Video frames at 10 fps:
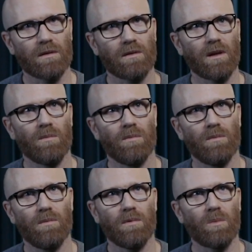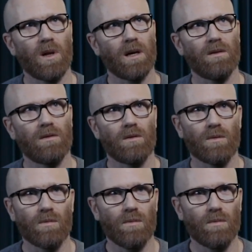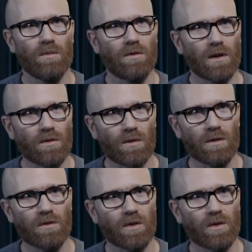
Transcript: The same applies to sensors,